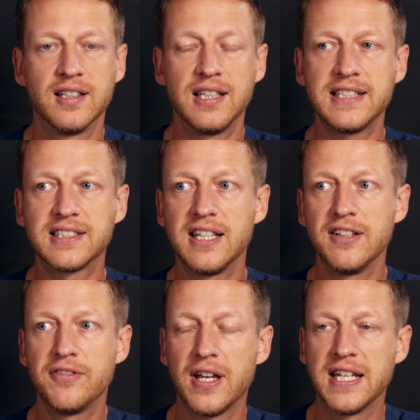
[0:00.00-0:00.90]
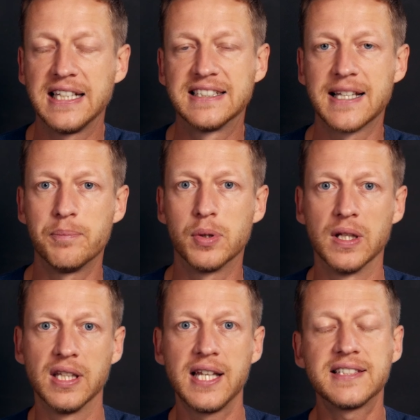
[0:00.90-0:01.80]
let's give an
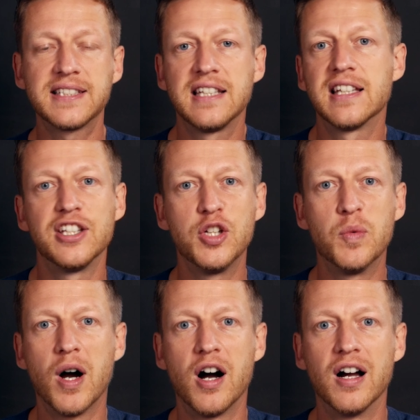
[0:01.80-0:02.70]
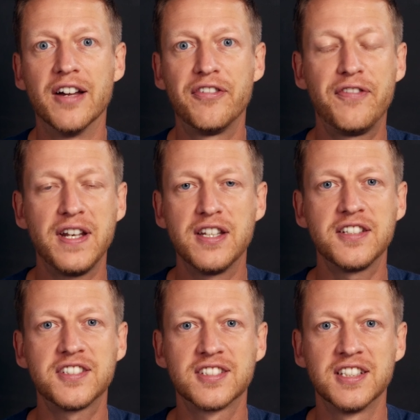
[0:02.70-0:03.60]
example and let's say that you are a
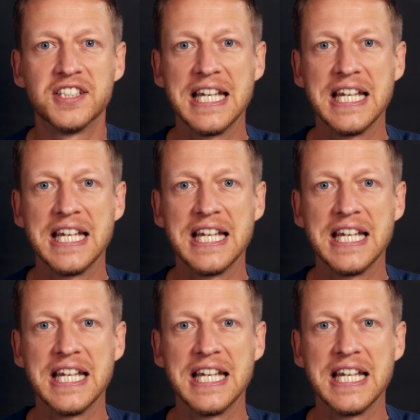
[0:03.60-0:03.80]
fitness